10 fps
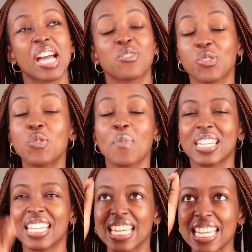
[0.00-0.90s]

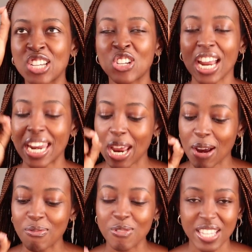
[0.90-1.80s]
documenting each and
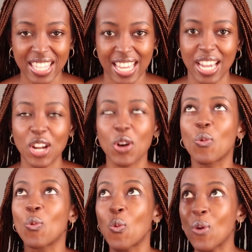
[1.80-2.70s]

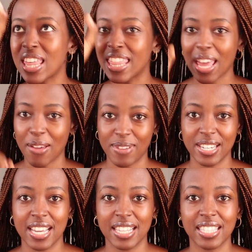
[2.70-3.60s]
everything with
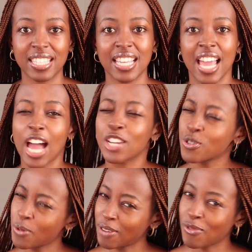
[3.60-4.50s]
evidence. And
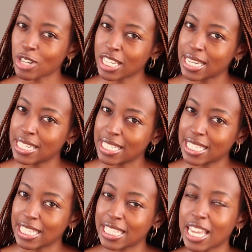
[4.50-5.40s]
you know what I've gotten
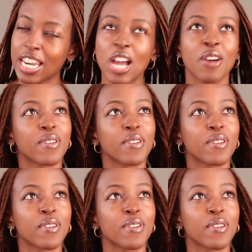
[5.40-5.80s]
since then?